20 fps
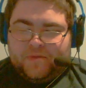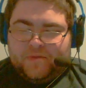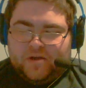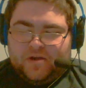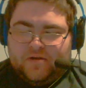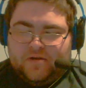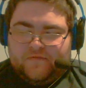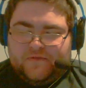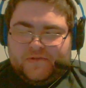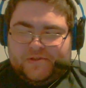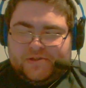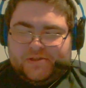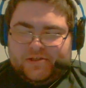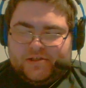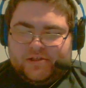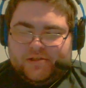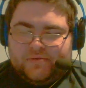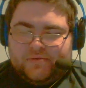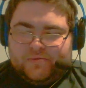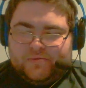
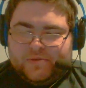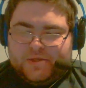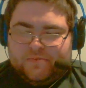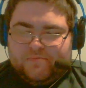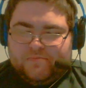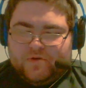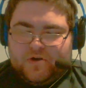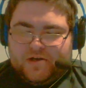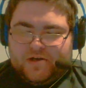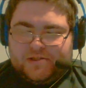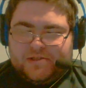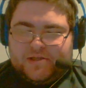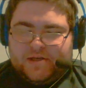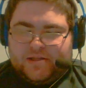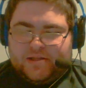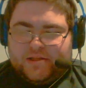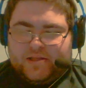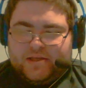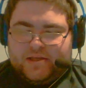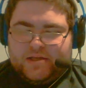obviously Team Raw's
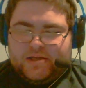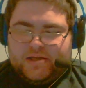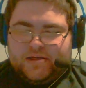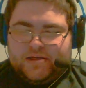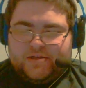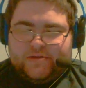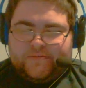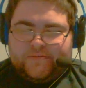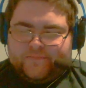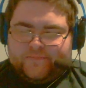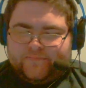got the